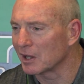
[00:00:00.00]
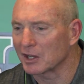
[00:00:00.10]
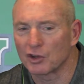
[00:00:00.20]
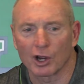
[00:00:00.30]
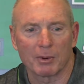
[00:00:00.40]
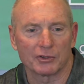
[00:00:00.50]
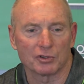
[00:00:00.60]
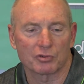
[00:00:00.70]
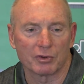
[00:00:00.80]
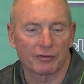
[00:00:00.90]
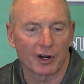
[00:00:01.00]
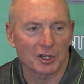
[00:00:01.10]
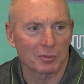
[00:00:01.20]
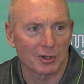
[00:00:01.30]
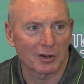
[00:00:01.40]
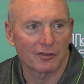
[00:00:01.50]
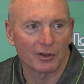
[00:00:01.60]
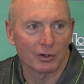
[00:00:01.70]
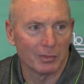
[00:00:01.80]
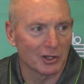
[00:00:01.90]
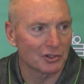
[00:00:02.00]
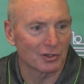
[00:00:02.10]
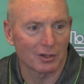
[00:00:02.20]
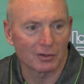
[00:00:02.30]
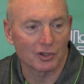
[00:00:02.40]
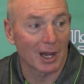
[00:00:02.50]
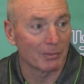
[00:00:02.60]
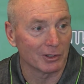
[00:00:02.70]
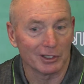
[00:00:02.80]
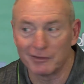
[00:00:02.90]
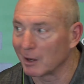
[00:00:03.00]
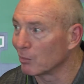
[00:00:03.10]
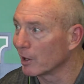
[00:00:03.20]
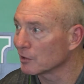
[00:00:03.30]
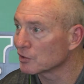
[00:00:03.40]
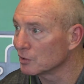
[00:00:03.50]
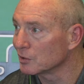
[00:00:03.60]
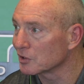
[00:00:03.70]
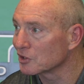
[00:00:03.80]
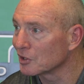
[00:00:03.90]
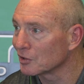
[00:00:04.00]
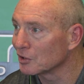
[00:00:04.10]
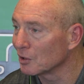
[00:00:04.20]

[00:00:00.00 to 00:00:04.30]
I talk about those three freshmen. I fail to mention the job that Levi Brown's doing at center.